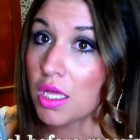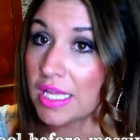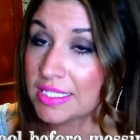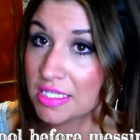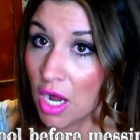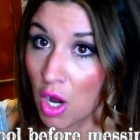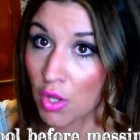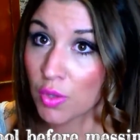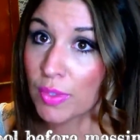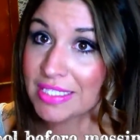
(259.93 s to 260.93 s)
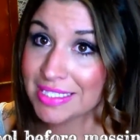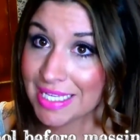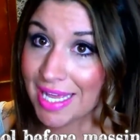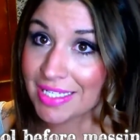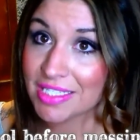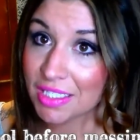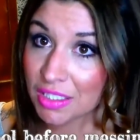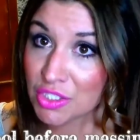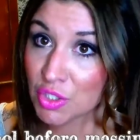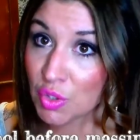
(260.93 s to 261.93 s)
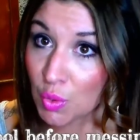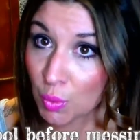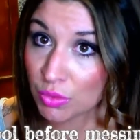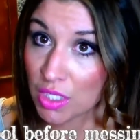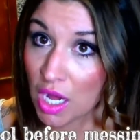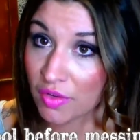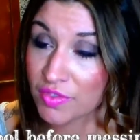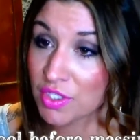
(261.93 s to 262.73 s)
It's not all the way set until it's cooled off.